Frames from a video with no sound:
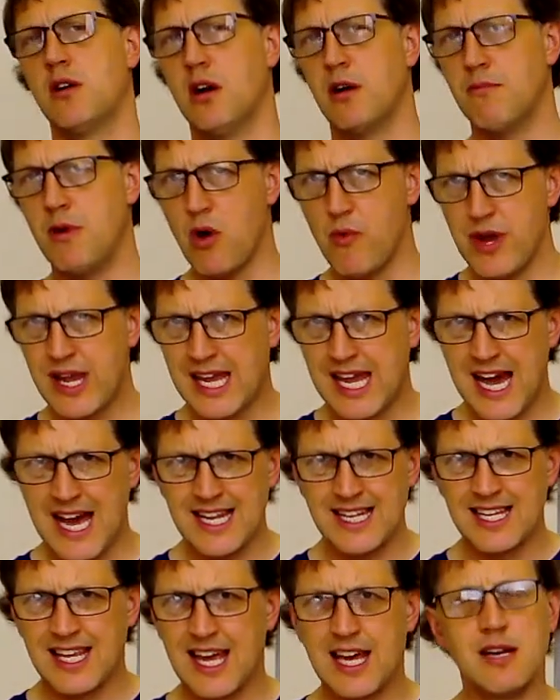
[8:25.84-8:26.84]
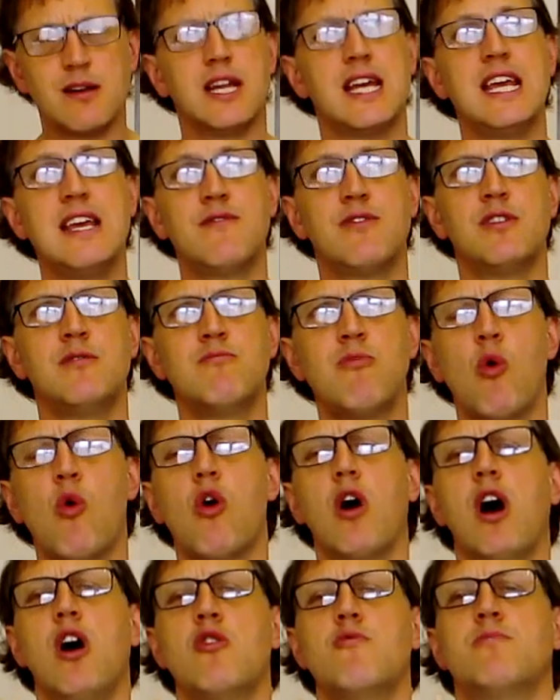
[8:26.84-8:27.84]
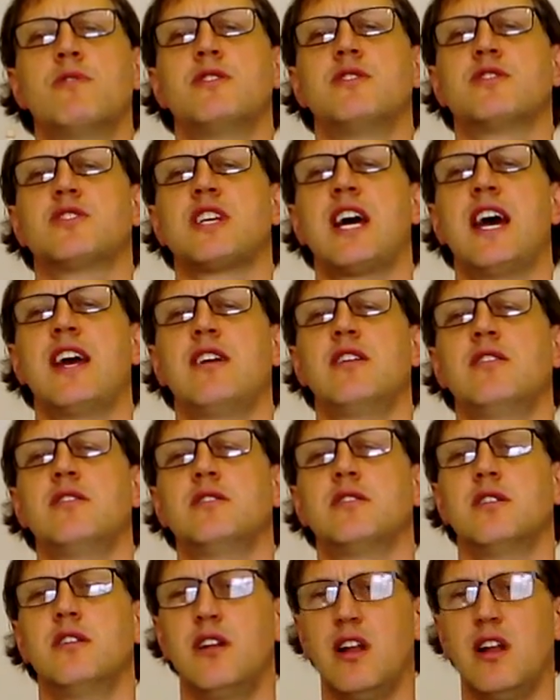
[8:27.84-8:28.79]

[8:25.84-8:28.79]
but we can get even more open sound,